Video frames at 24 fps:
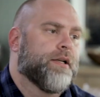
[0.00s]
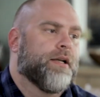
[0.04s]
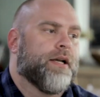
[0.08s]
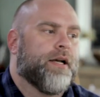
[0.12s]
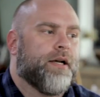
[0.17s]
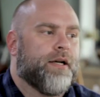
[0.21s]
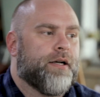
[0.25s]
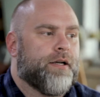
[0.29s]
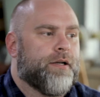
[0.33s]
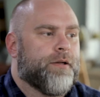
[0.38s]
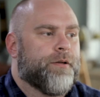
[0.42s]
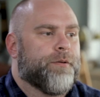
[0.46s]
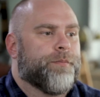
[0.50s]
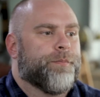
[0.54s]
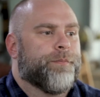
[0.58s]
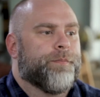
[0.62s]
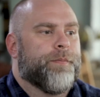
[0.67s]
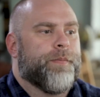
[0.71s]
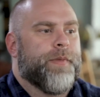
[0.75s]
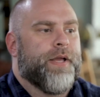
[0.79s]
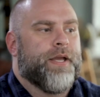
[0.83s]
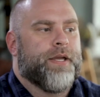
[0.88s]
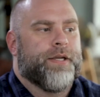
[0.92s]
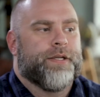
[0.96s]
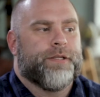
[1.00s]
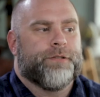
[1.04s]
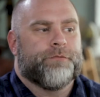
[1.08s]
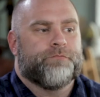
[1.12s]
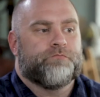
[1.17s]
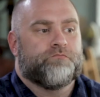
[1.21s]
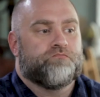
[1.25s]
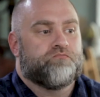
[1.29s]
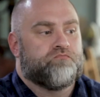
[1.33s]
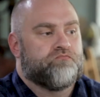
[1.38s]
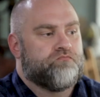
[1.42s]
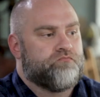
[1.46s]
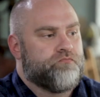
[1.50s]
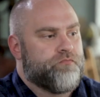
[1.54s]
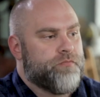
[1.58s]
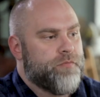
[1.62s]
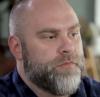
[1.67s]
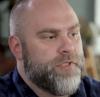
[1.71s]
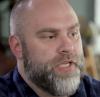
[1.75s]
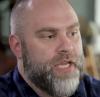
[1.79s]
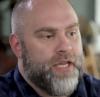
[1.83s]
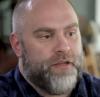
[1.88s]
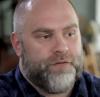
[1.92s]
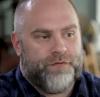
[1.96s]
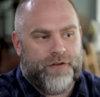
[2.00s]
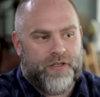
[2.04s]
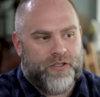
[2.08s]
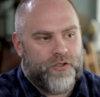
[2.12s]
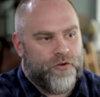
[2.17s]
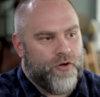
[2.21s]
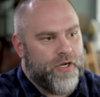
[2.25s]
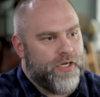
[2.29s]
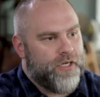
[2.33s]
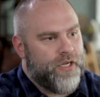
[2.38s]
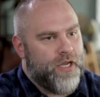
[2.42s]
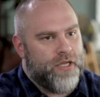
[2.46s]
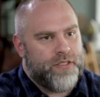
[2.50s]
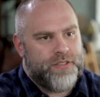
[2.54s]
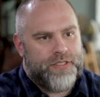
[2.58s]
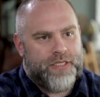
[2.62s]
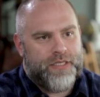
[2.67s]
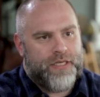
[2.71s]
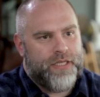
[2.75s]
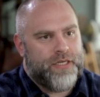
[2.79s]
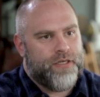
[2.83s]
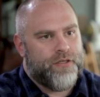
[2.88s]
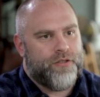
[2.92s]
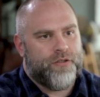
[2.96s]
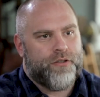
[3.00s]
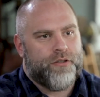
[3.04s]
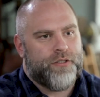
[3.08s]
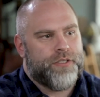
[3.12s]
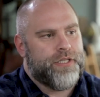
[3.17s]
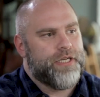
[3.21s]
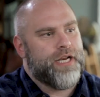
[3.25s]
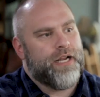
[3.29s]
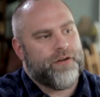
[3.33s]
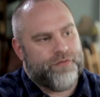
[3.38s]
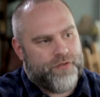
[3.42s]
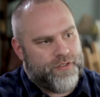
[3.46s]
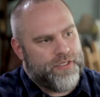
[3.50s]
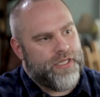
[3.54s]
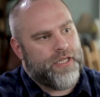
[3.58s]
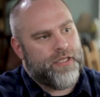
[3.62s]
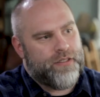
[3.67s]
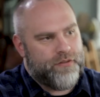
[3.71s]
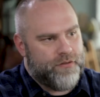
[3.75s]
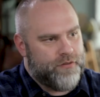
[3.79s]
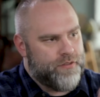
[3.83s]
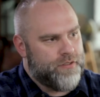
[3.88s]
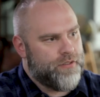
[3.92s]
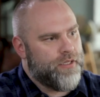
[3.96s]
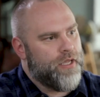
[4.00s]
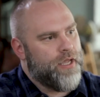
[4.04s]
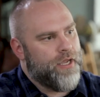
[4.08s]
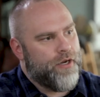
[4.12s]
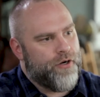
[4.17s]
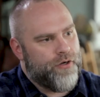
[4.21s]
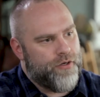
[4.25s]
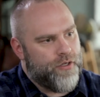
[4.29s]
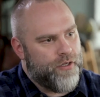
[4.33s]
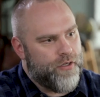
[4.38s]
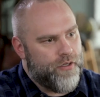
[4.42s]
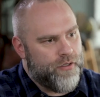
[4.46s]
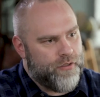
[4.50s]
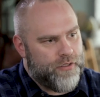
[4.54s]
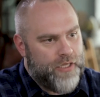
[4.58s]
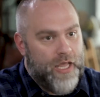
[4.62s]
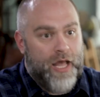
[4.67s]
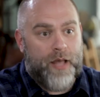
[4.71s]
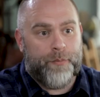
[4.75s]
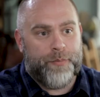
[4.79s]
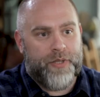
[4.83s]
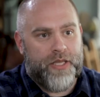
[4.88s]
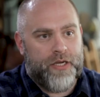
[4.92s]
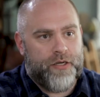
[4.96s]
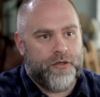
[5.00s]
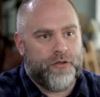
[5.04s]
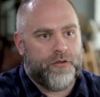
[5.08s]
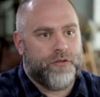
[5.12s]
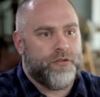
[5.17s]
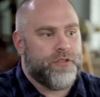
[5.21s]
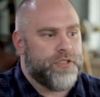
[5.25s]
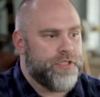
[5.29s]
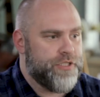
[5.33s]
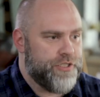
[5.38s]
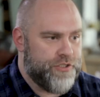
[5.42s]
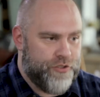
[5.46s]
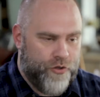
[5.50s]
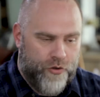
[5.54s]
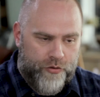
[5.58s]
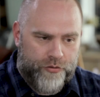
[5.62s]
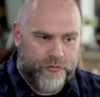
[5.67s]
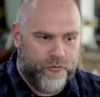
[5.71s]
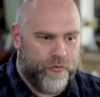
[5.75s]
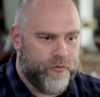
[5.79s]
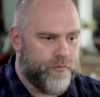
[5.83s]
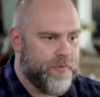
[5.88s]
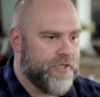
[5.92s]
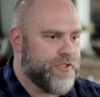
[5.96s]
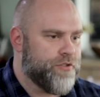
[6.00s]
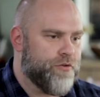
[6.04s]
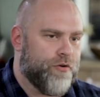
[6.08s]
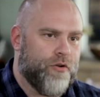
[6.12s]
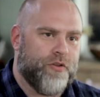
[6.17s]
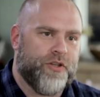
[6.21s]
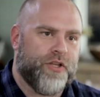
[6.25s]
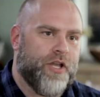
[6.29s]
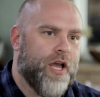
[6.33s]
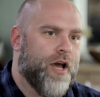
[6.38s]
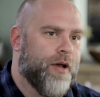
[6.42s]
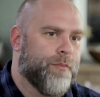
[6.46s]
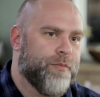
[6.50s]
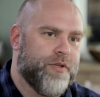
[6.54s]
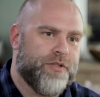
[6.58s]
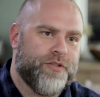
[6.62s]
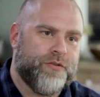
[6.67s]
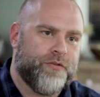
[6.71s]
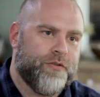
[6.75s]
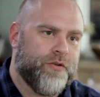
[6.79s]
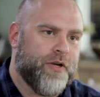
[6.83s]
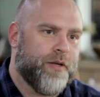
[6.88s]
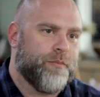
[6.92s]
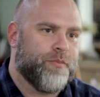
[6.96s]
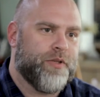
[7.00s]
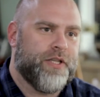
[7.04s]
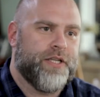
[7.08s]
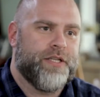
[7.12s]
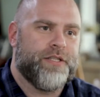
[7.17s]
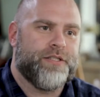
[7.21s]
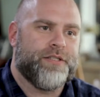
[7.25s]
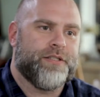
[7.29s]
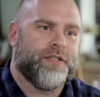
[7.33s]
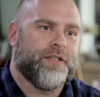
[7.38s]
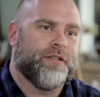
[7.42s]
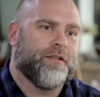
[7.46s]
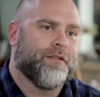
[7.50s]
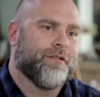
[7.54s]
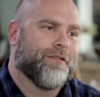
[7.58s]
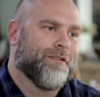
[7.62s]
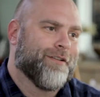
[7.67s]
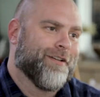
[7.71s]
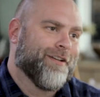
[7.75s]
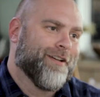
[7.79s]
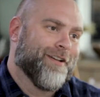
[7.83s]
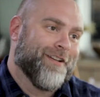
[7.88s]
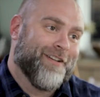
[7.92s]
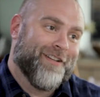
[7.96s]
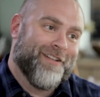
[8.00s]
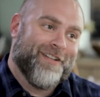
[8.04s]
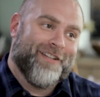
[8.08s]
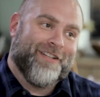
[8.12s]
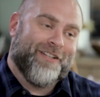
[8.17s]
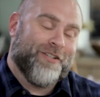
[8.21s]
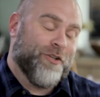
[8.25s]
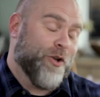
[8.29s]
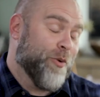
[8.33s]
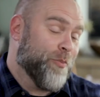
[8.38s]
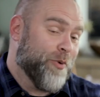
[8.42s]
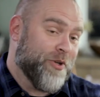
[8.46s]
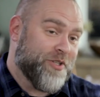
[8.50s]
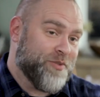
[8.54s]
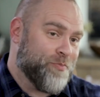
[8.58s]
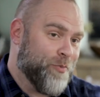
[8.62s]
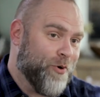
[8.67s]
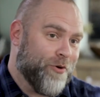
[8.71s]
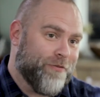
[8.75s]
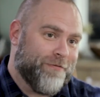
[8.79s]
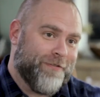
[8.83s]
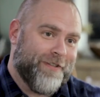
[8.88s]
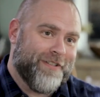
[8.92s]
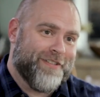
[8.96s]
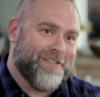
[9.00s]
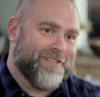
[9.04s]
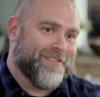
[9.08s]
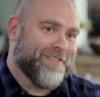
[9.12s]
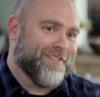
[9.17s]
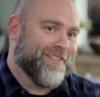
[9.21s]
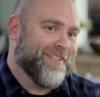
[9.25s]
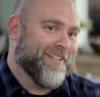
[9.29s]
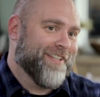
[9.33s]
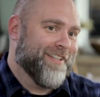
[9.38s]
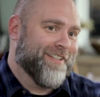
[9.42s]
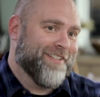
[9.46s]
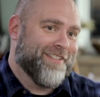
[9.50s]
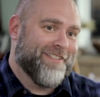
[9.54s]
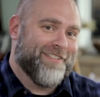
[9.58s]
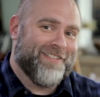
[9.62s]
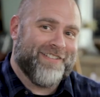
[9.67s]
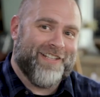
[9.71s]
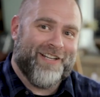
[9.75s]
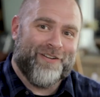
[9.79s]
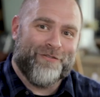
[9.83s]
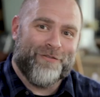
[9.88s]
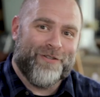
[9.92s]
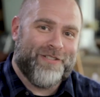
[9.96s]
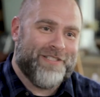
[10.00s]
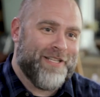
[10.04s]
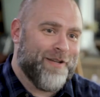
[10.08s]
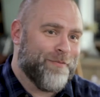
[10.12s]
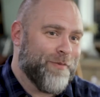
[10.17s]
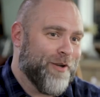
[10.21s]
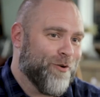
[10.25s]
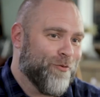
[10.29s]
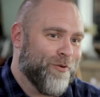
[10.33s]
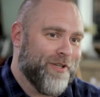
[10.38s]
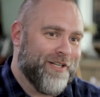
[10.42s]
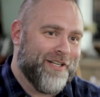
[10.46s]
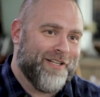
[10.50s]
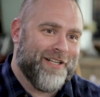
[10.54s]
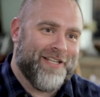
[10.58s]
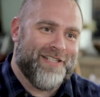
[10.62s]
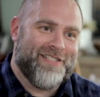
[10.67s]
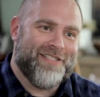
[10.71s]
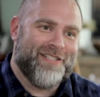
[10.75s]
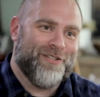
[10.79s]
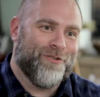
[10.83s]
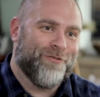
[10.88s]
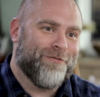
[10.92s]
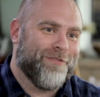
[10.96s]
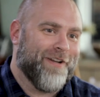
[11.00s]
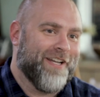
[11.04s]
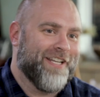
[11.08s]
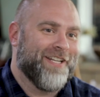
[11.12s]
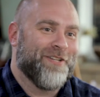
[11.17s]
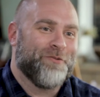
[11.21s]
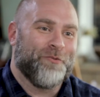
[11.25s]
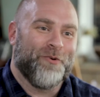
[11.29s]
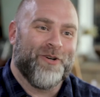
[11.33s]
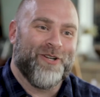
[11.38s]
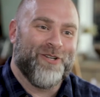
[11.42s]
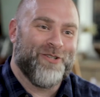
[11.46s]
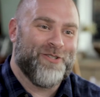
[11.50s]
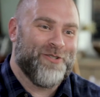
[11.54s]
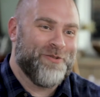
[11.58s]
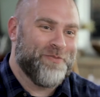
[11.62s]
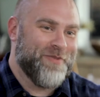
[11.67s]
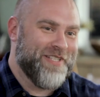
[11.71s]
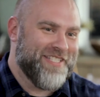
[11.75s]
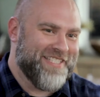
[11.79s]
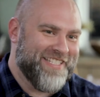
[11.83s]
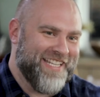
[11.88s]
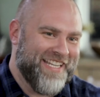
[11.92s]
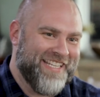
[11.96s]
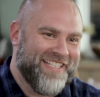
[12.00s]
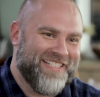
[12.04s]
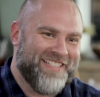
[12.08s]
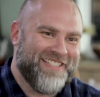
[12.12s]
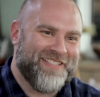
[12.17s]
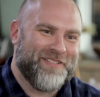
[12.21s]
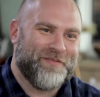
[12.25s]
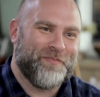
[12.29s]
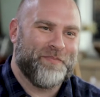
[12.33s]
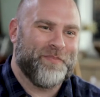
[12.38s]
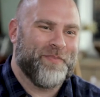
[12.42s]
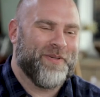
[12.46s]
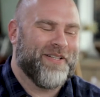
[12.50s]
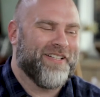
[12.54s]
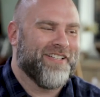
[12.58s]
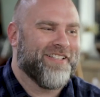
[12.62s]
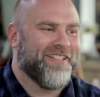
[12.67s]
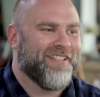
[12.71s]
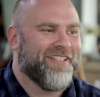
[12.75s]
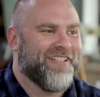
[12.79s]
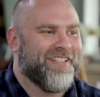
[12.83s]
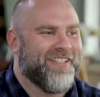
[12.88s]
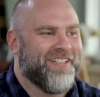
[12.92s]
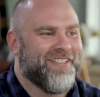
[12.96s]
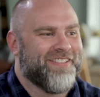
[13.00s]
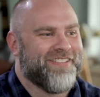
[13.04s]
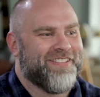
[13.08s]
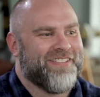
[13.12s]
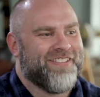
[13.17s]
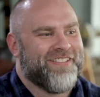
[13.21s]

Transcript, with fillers: Um, and yeah, I found a great content editor, and then after that, hired a copy editor to just go through and make sure all the commas are in the right place. And no book's perfect, and every time I read it, I still find one or two mistakes, but uh,